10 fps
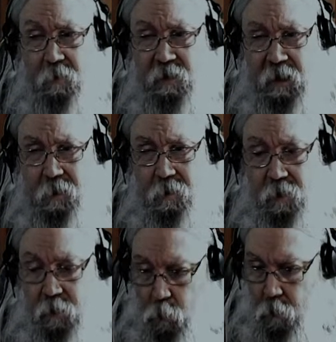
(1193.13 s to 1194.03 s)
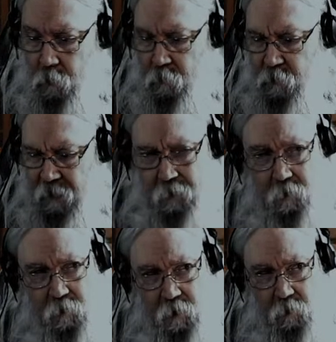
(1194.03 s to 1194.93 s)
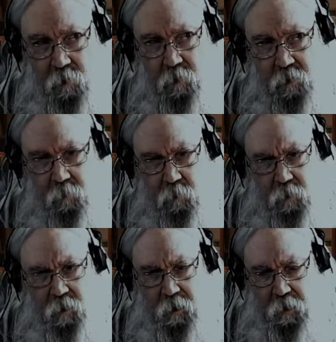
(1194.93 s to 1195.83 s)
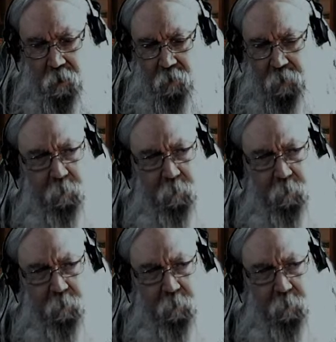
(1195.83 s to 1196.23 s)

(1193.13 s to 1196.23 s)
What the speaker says: very tired. Oh, you're tired, are you? Well,